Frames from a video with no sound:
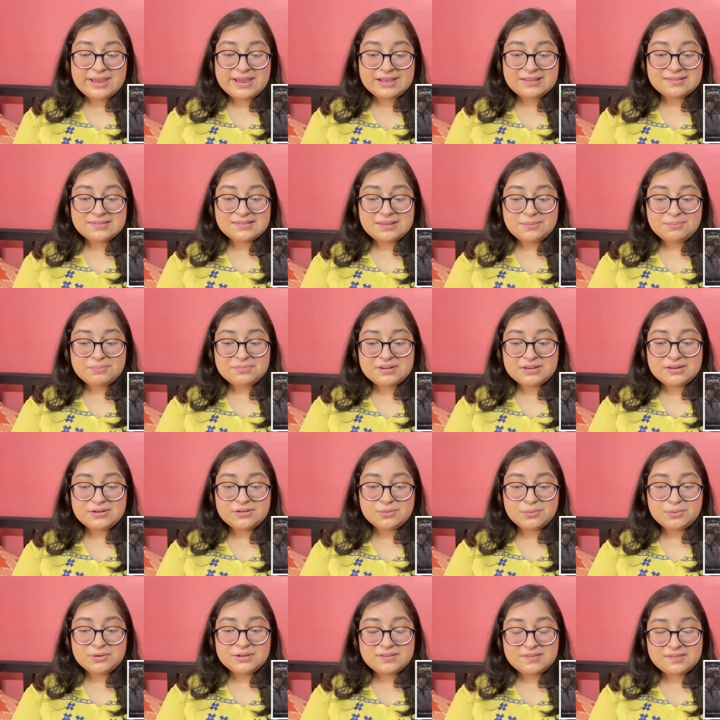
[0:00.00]
accepting
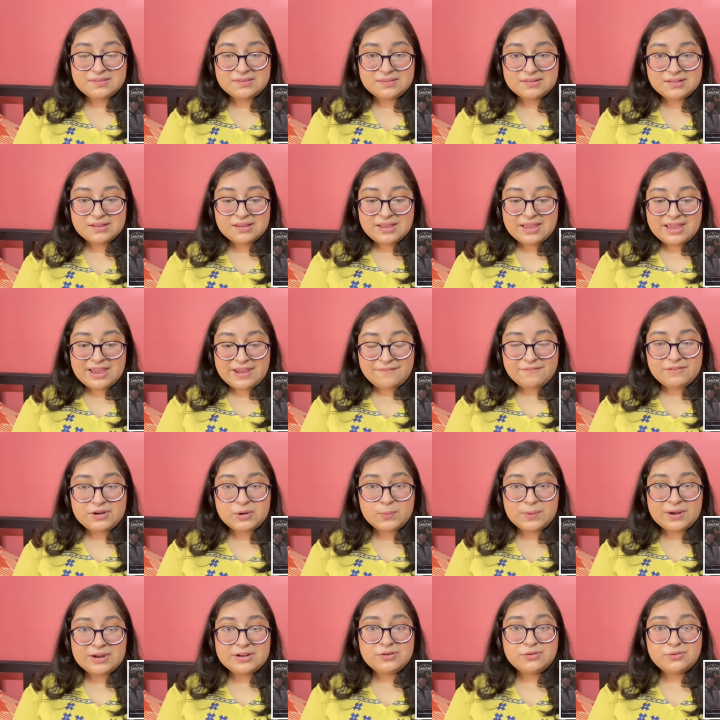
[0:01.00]
towards
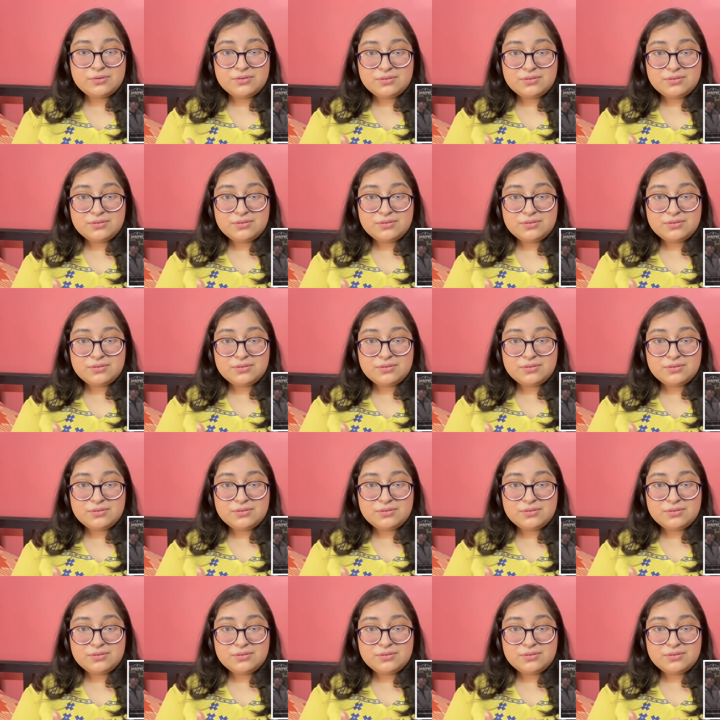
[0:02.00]
everyone,